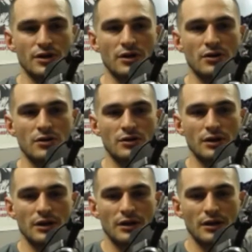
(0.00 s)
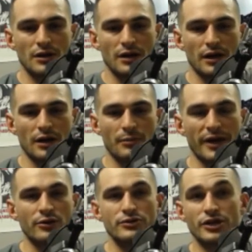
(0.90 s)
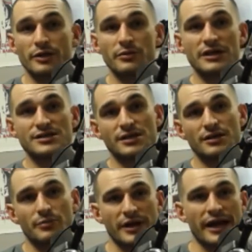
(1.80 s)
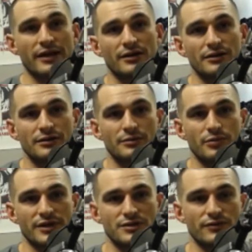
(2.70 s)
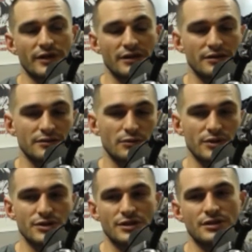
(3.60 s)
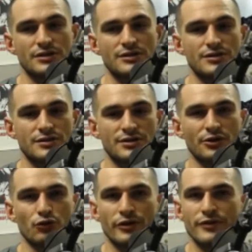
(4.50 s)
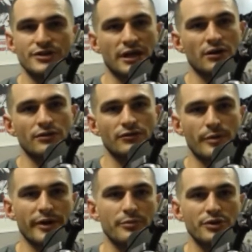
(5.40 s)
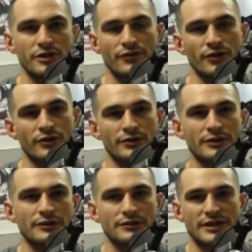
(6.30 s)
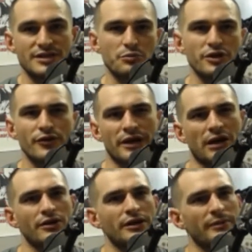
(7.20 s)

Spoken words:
So my new gym is in Monaca, Pennsylvania, which is it's a little river town right by Beaver, it's in Beaver County.